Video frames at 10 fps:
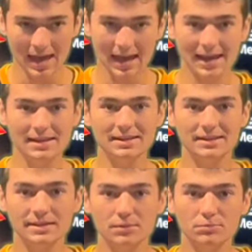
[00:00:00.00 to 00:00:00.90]
And
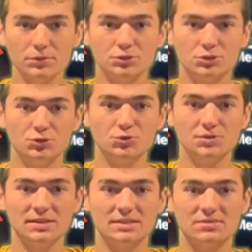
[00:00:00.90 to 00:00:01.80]
at number 2,
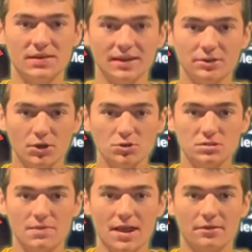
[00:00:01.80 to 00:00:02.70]
the Savannah
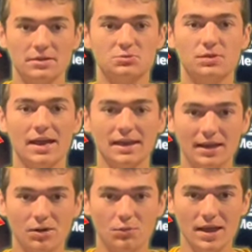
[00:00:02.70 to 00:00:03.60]
Ghost Pirates will head
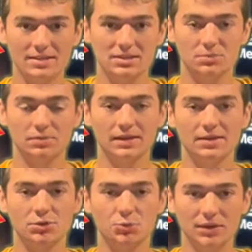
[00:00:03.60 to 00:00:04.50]
out west to play
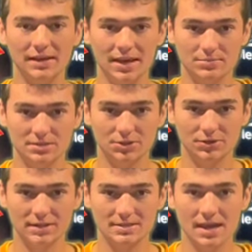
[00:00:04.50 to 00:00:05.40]
a 3-game
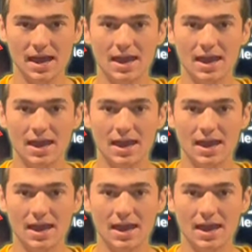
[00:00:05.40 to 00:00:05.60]
series